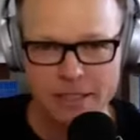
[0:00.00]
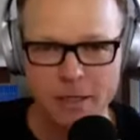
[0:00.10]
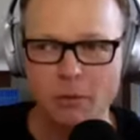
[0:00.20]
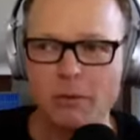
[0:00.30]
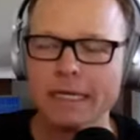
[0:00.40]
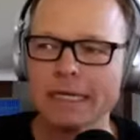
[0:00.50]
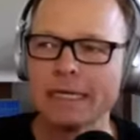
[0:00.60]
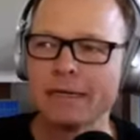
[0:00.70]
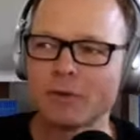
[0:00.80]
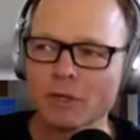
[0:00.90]
So
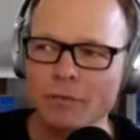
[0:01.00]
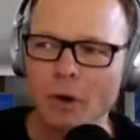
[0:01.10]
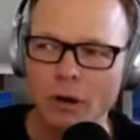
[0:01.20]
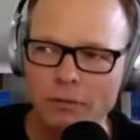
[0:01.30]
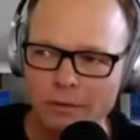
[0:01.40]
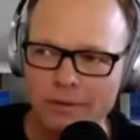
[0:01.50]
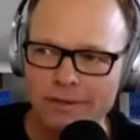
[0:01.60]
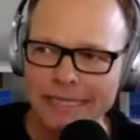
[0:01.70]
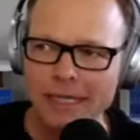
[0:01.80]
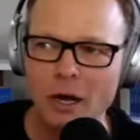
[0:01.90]
sure. first of all,
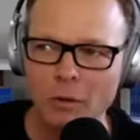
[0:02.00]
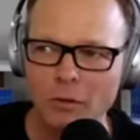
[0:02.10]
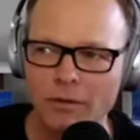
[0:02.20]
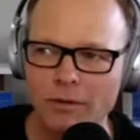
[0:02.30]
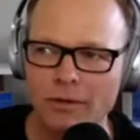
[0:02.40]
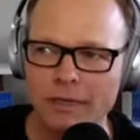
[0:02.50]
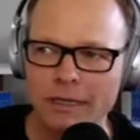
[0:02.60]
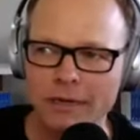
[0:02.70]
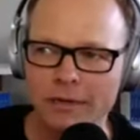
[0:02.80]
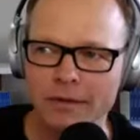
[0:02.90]
decode
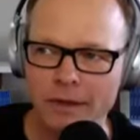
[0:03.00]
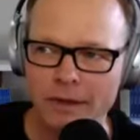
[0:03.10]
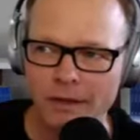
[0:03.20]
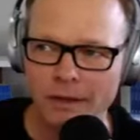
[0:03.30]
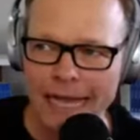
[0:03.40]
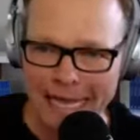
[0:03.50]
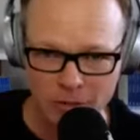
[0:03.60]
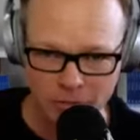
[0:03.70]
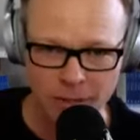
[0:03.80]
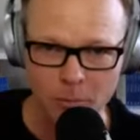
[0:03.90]
the
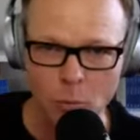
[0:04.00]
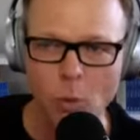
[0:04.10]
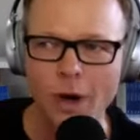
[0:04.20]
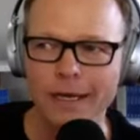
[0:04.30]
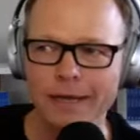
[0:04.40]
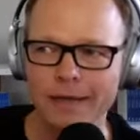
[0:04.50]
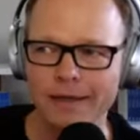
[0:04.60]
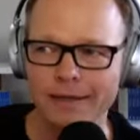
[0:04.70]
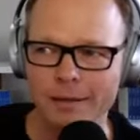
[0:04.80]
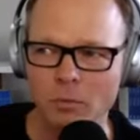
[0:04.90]
acronym. What
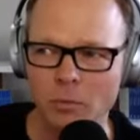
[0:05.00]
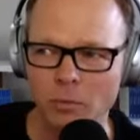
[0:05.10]
does the